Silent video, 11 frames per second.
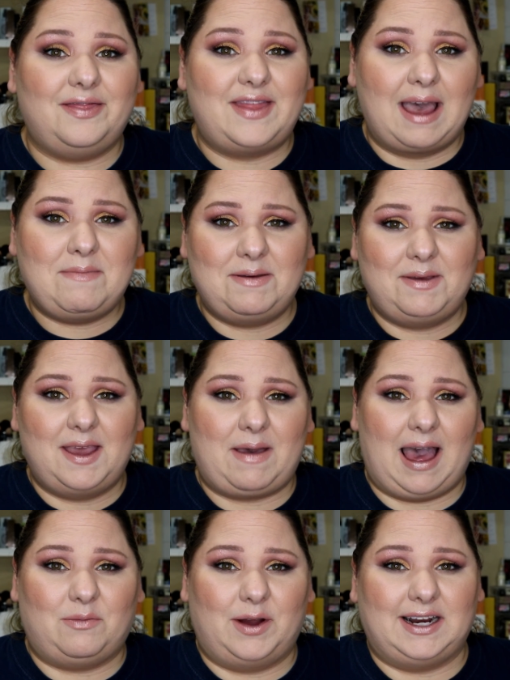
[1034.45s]
That may be a
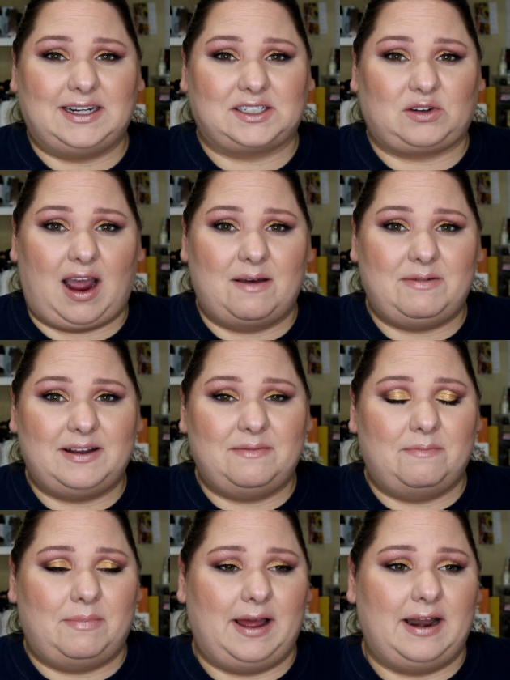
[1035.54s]
bad way to describe it,
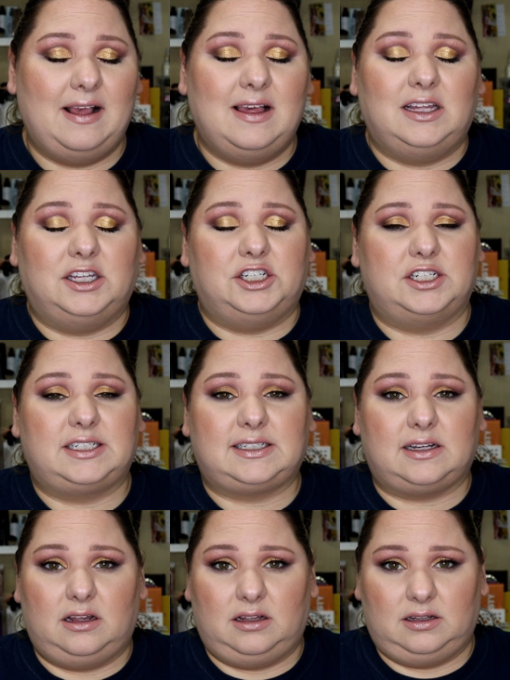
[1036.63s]
but
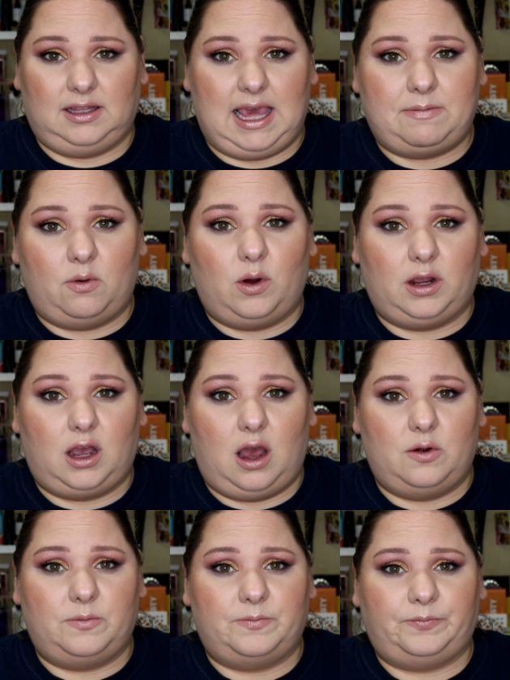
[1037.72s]
just keep it one
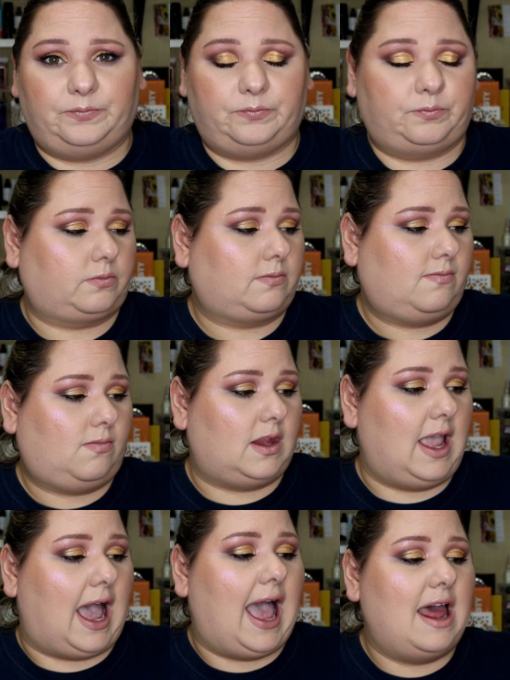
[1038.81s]
coat.
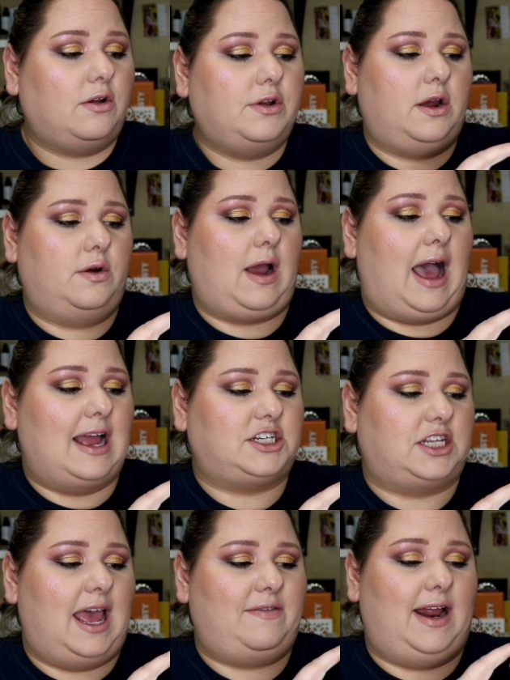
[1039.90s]
I don't know. I
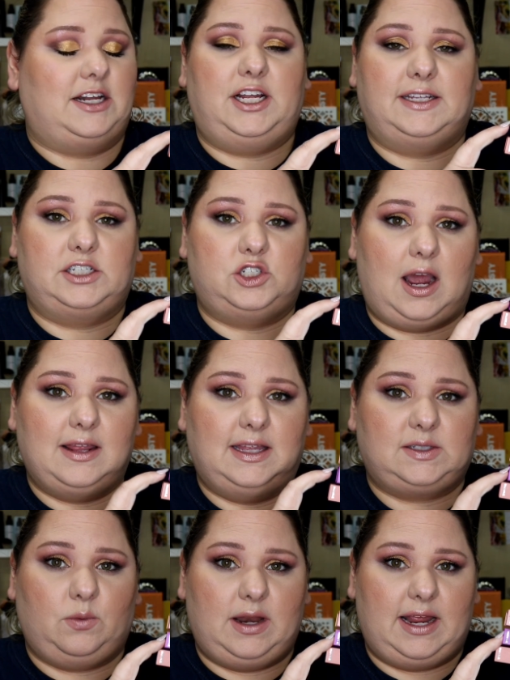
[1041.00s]
actually haven't had a chance to try
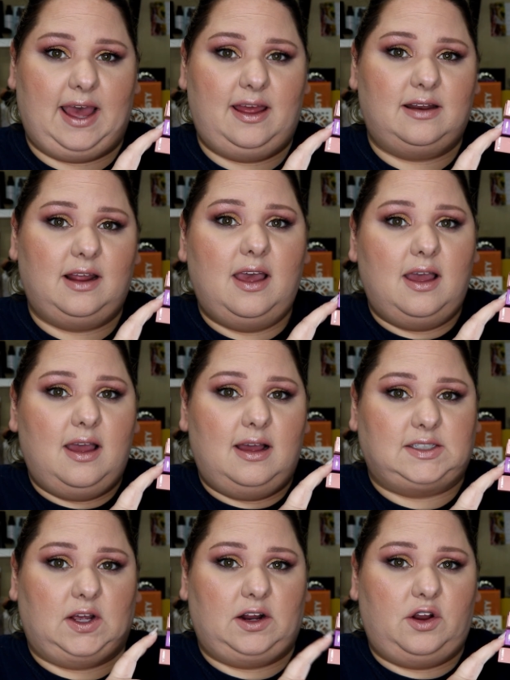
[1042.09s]
this one yet,
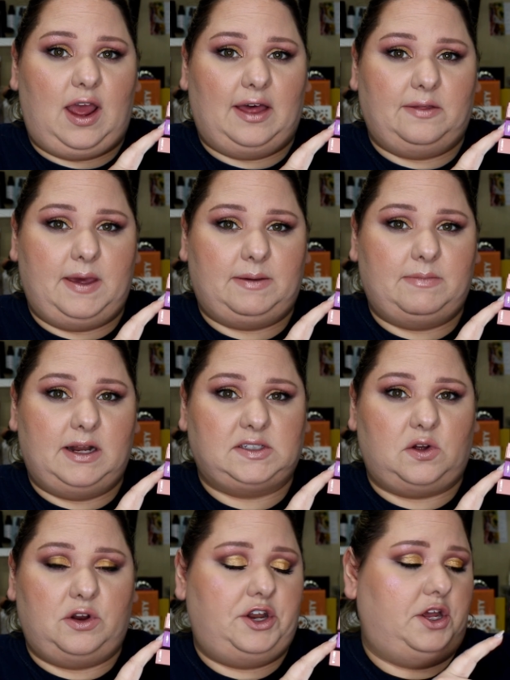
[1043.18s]
so I don't know how the pigment is
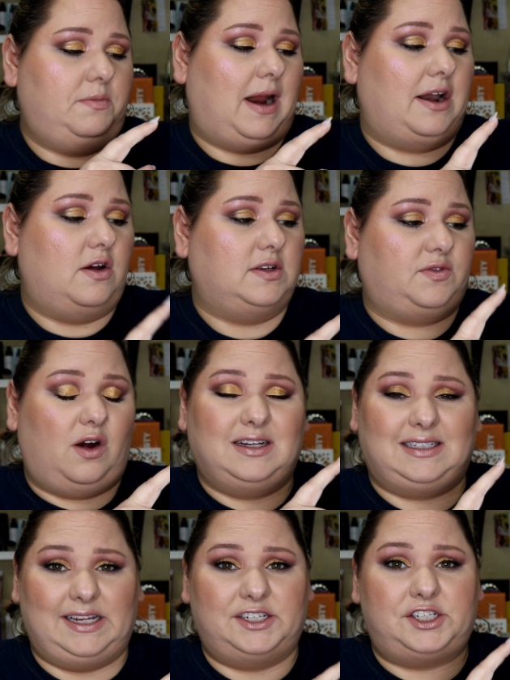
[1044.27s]
going to do, but I know as far
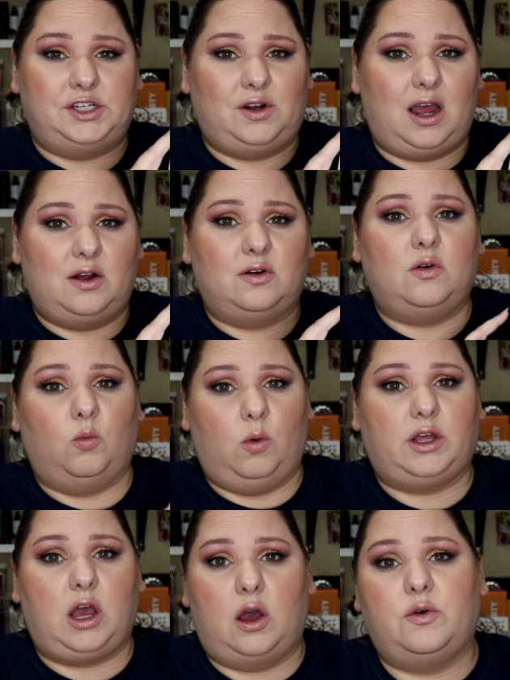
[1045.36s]
as these two go,
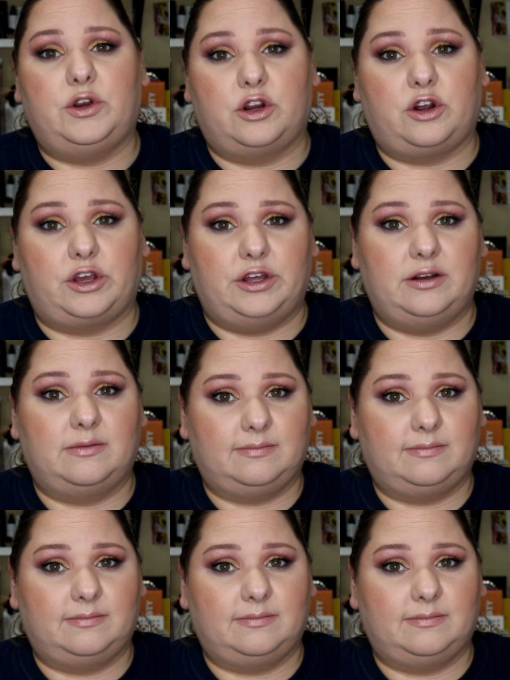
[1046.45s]
one coat and you're good.